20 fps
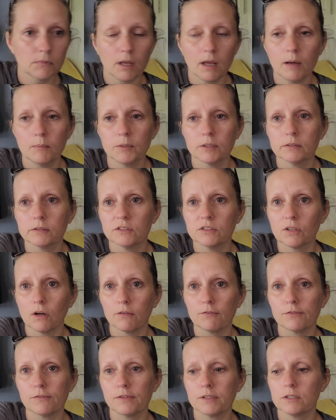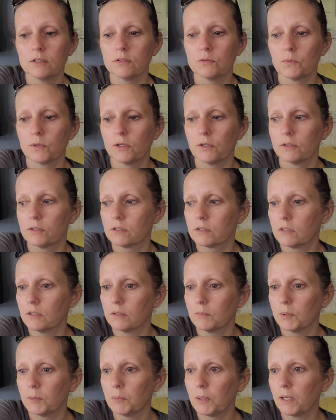cabinet stuff is where it's
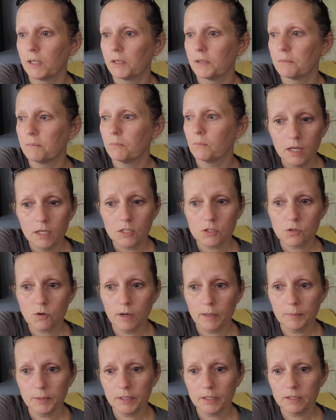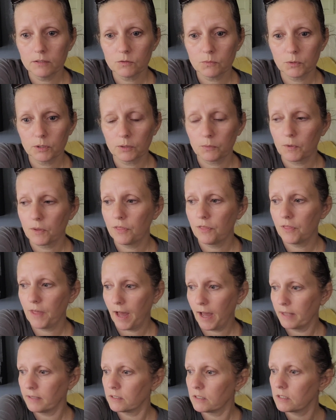going to be painted. So I'm going to get to work with
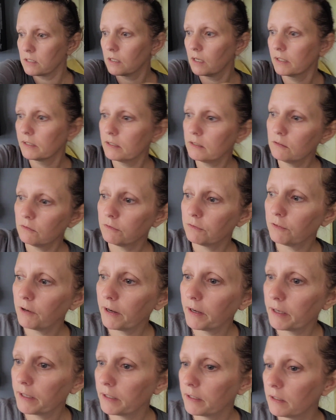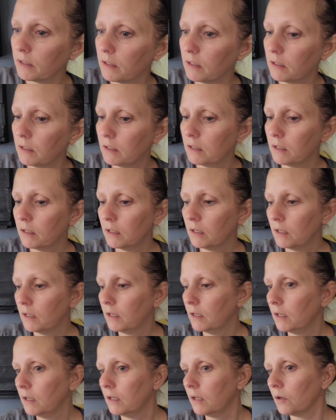that. I need to find,
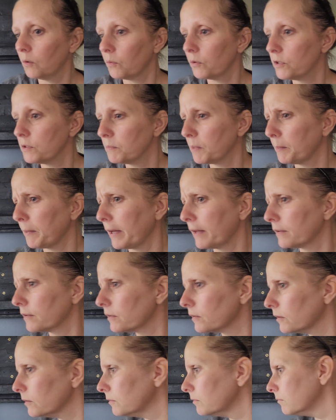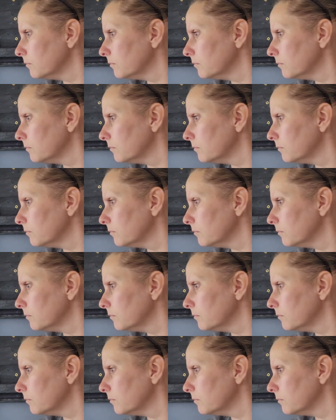where's my mask?